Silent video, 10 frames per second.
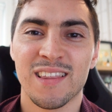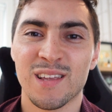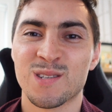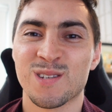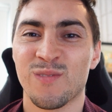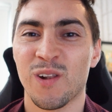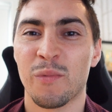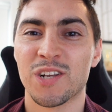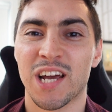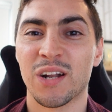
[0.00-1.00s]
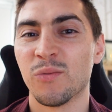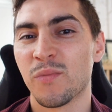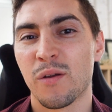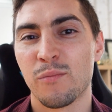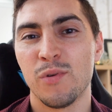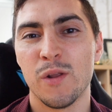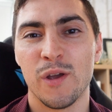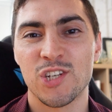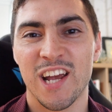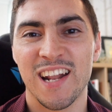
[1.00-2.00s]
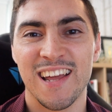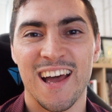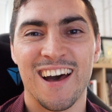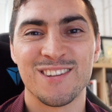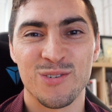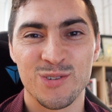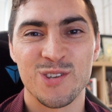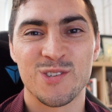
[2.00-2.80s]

then follow my channel. Really appreciate it. I'll talk to you